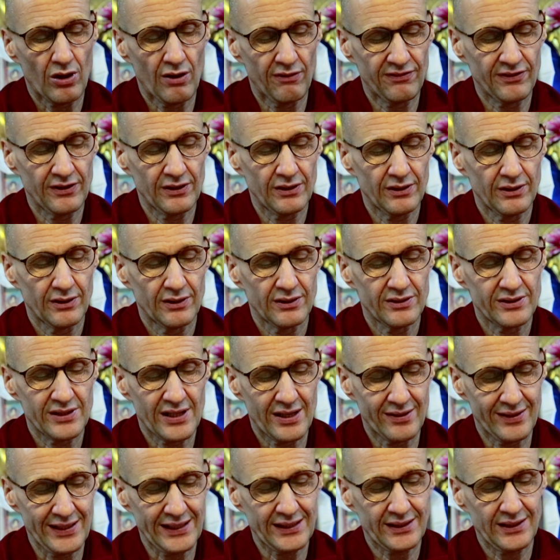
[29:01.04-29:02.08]
offer
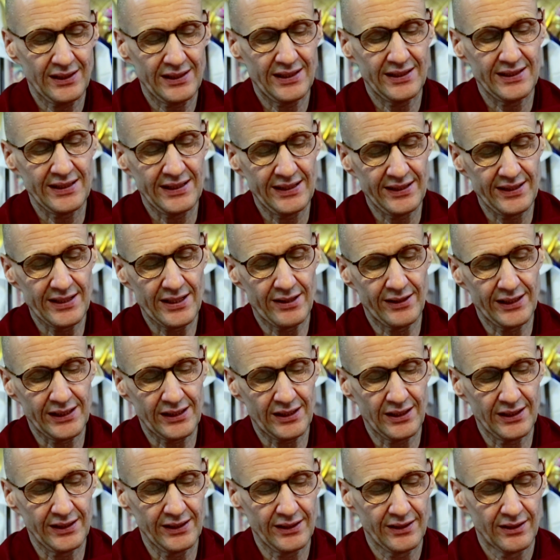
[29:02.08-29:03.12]
directly and
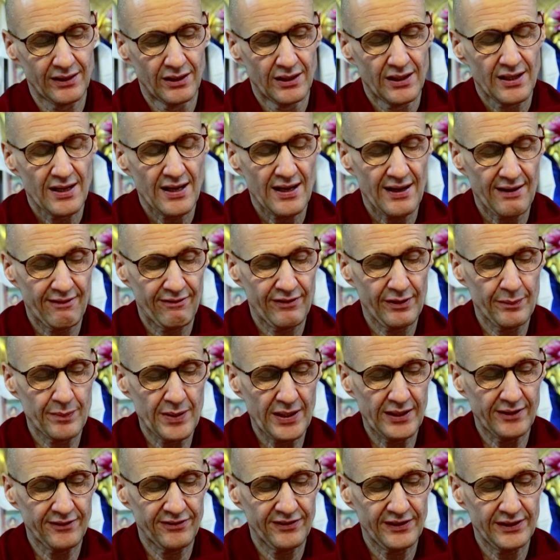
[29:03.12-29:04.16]
indirectly every
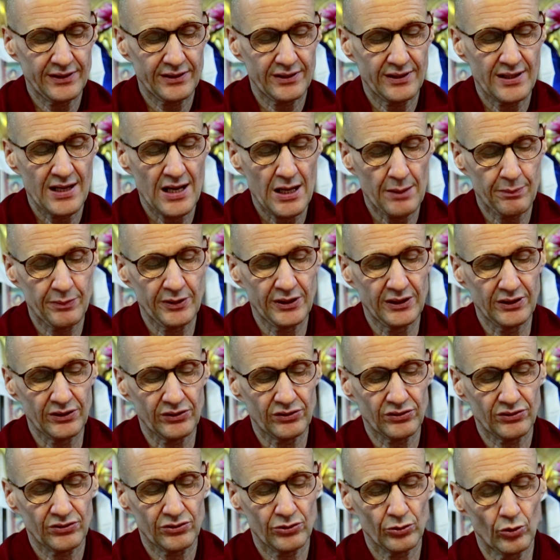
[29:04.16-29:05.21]
benefit and
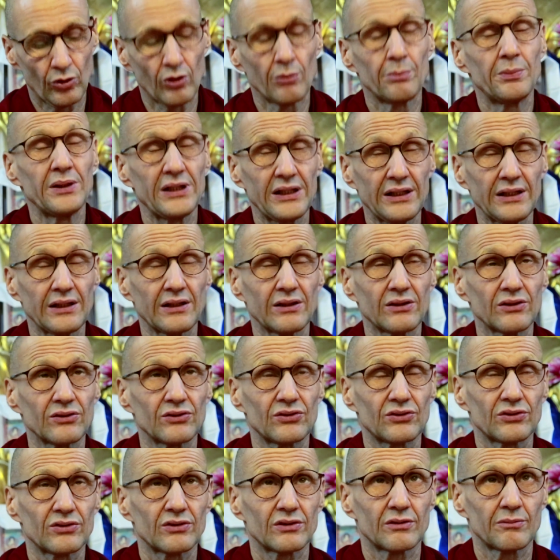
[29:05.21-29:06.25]
happiness to all
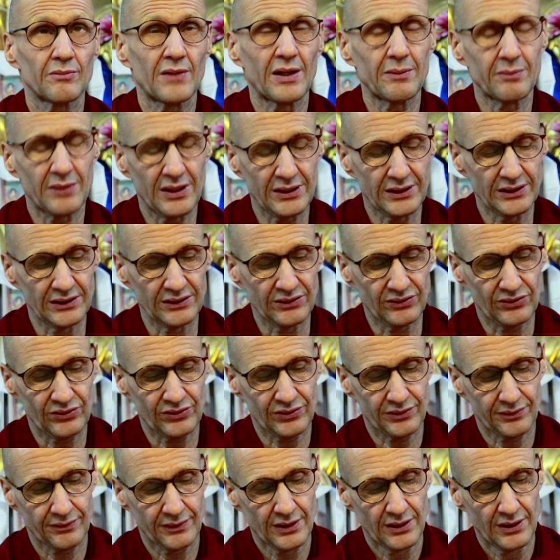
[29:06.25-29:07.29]
beings, my mothers.
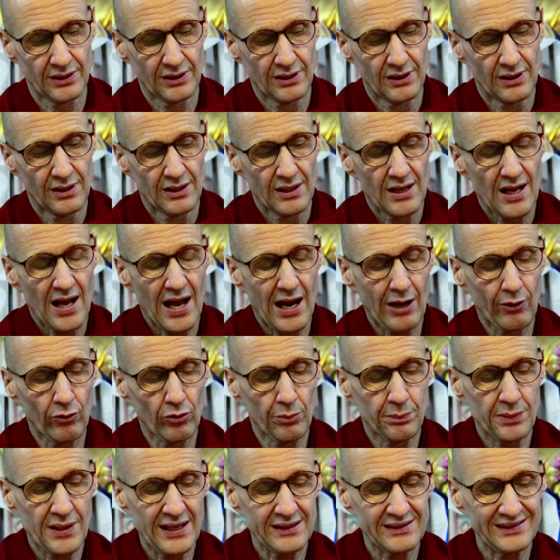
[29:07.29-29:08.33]
I
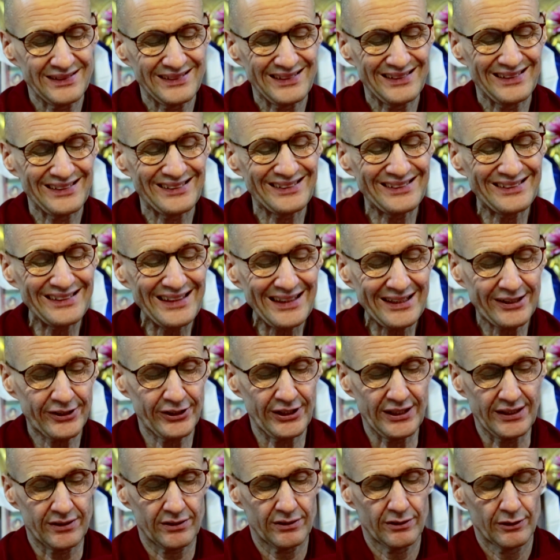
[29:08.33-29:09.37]
will practice in
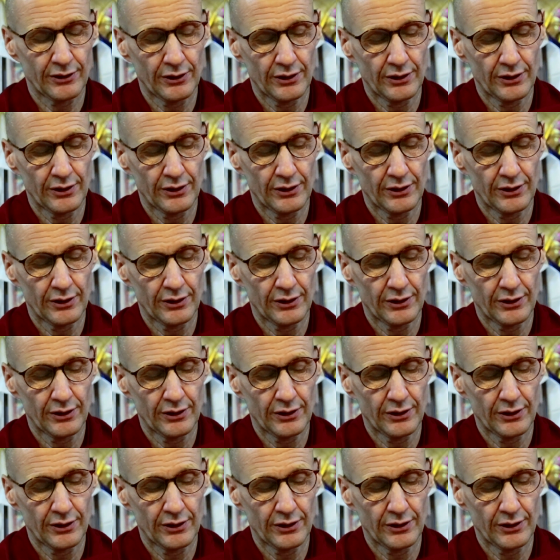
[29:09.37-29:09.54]
secret,